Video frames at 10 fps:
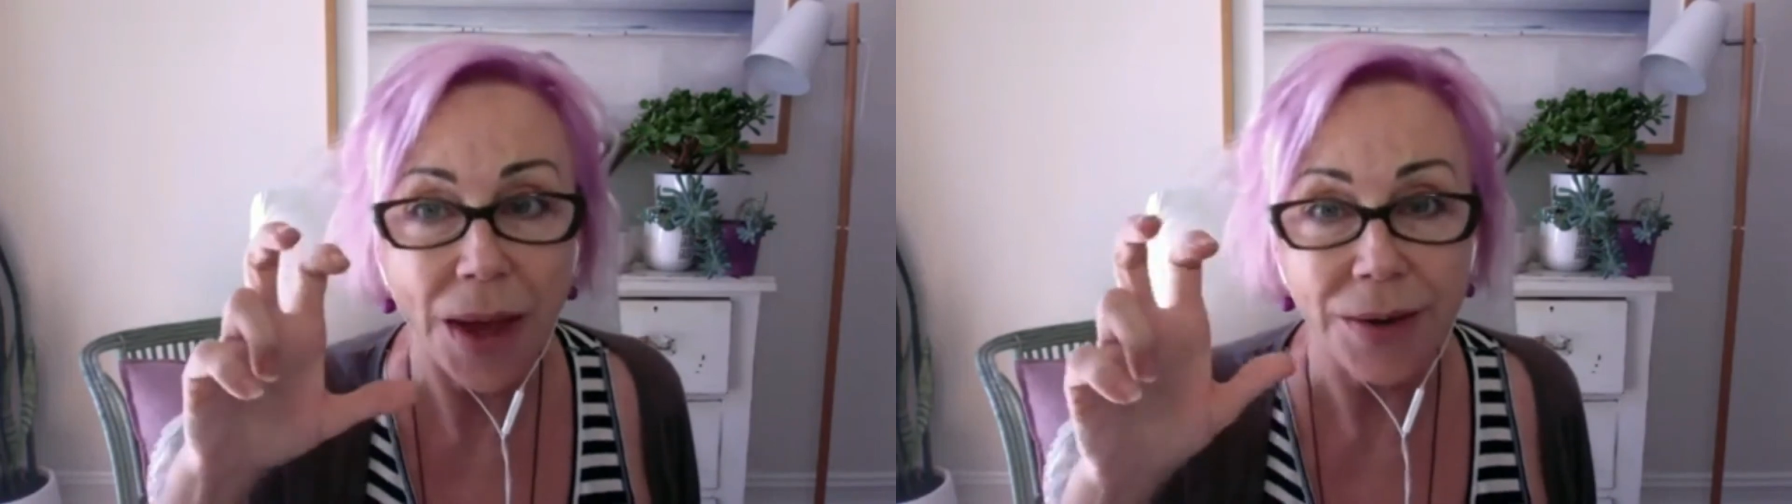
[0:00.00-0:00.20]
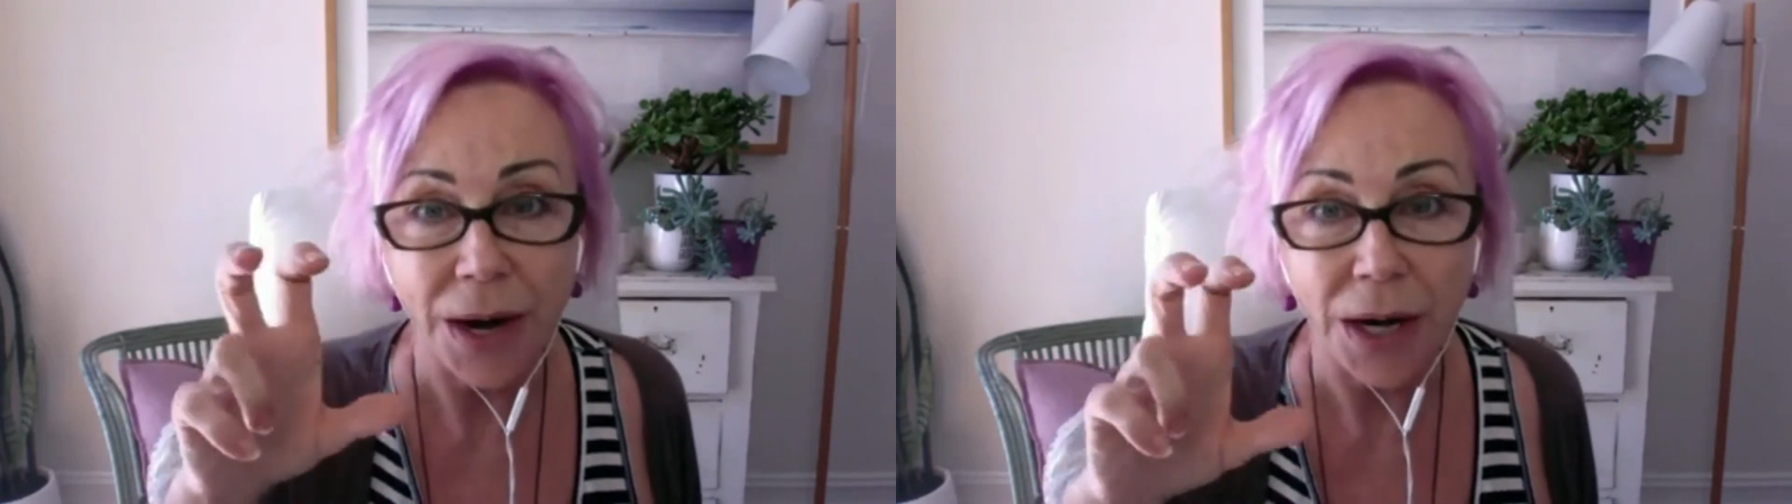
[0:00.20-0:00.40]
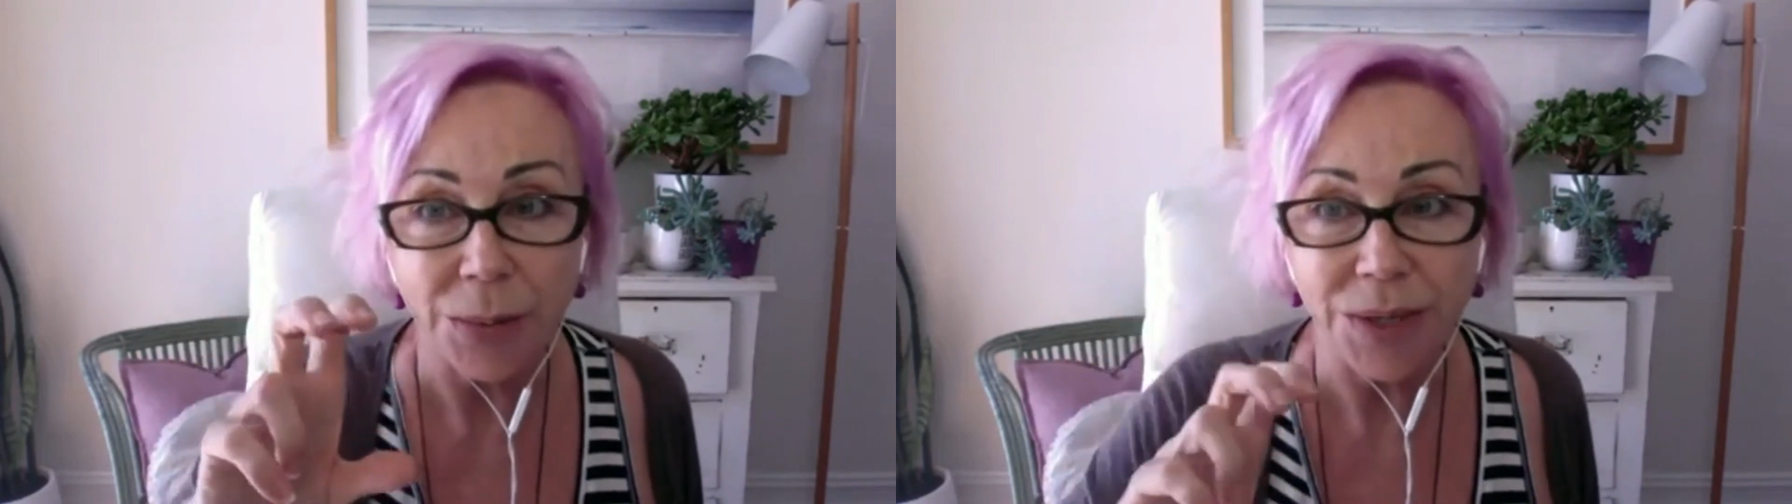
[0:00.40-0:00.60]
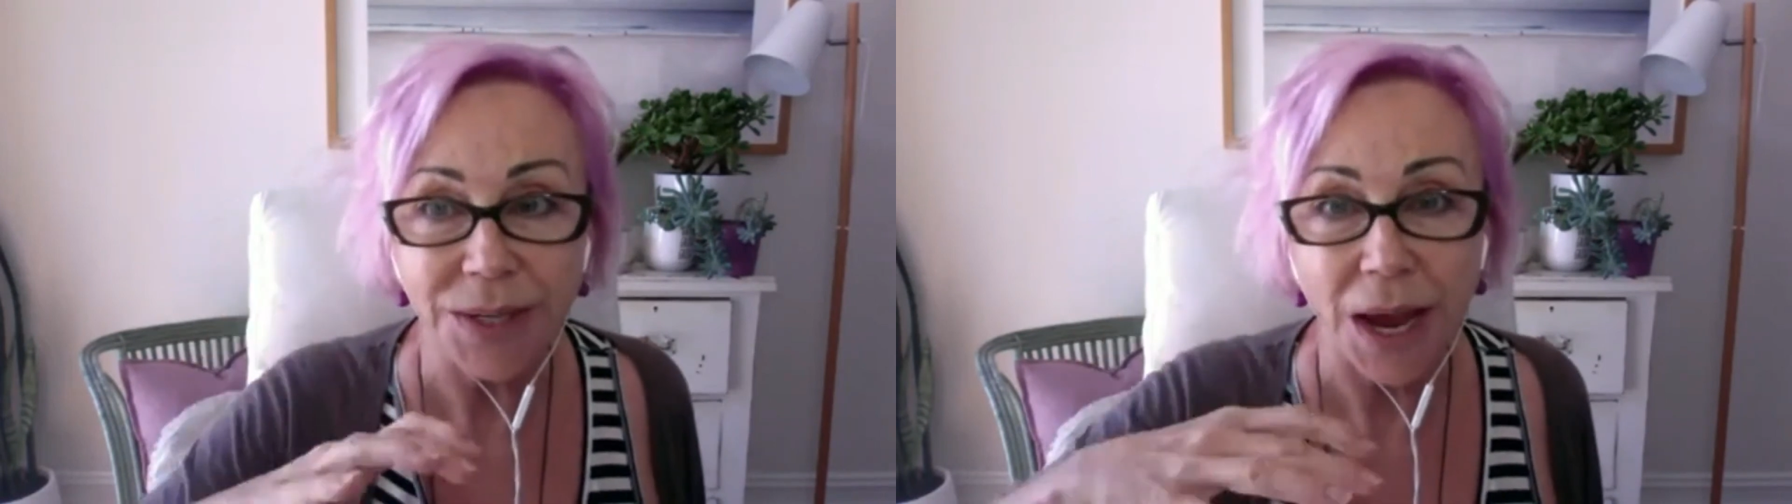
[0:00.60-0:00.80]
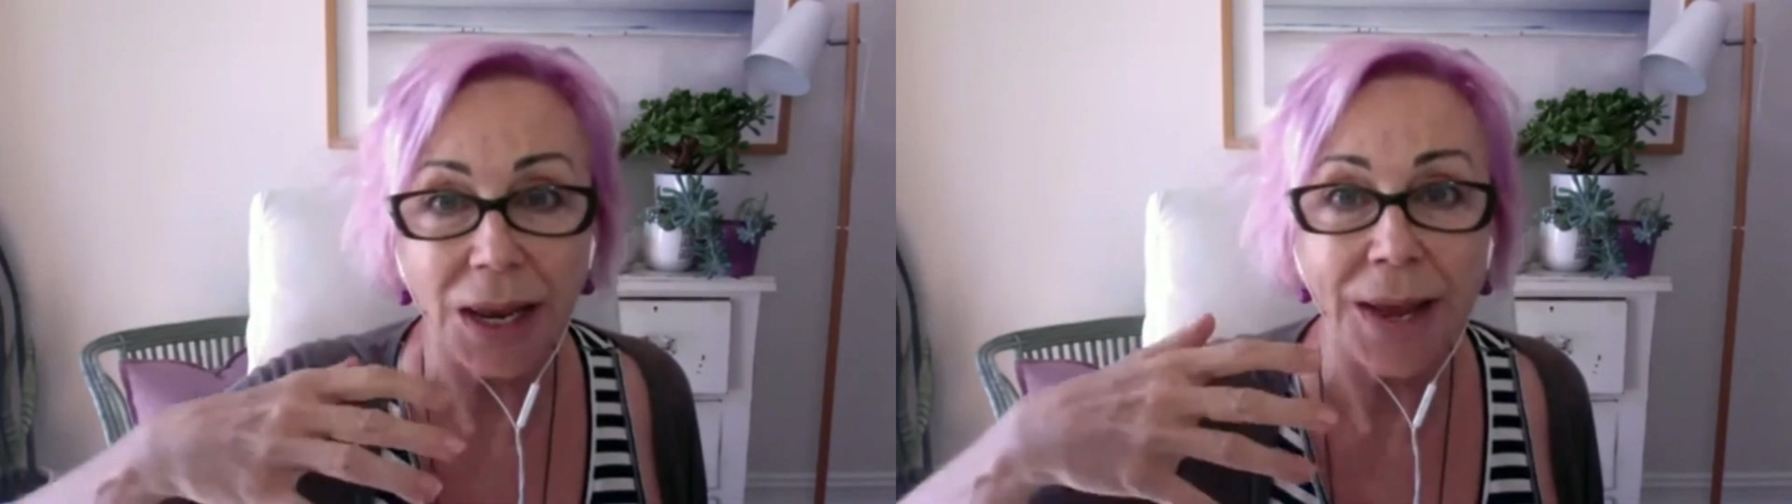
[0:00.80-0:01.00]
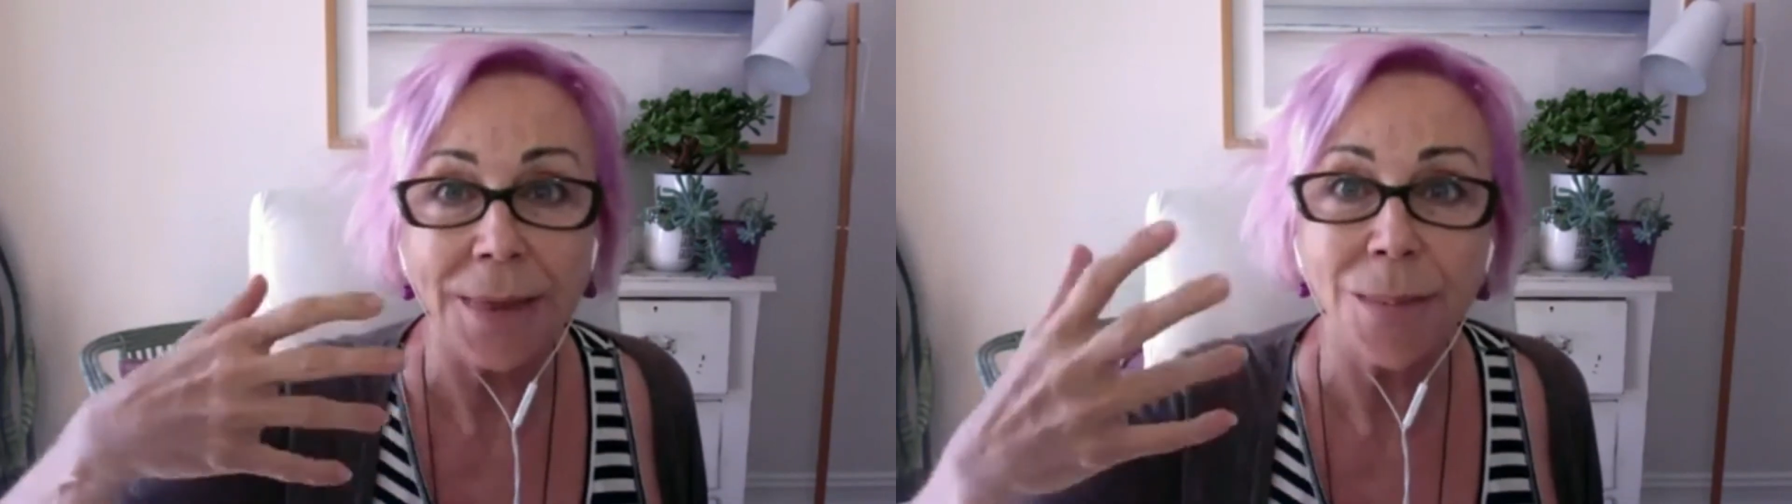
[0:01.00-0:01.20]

Narrow it down. Let them